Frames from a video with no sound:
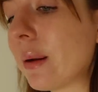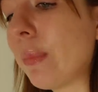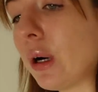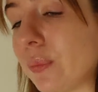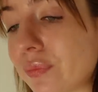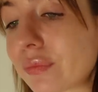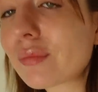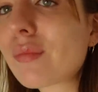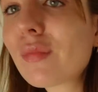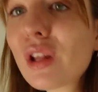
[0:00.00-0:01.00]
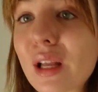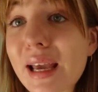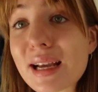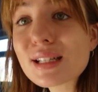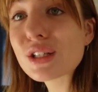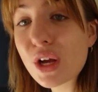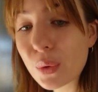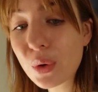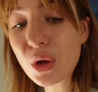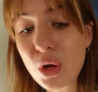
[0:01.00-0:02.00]
But yes,
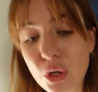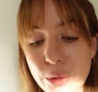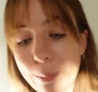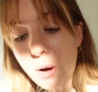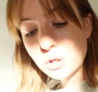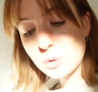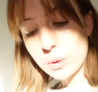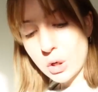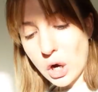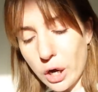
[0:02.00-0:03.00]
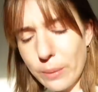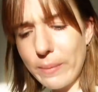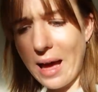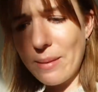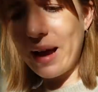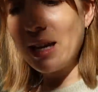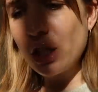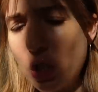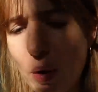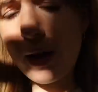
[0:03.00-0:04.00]
so the box will come, I
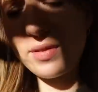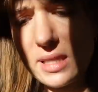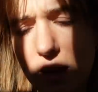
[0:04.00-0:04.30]
actually don't have a